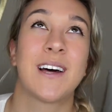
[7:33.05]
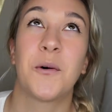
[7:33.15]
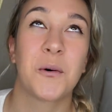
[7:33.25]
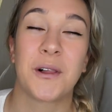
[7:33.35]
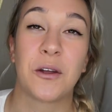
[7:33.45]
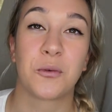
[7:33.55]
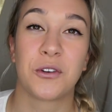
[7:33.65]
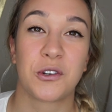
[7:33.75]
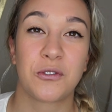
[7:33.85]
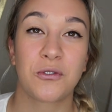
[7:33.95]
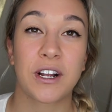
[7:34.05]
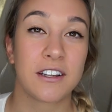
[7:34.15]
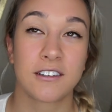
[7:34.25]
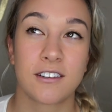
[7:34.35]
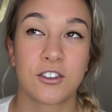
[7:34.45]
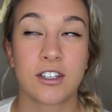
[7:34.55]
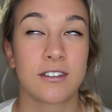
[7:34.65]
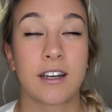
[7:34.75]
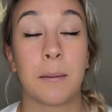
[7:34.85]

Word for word: That whole class was just freaking delicious,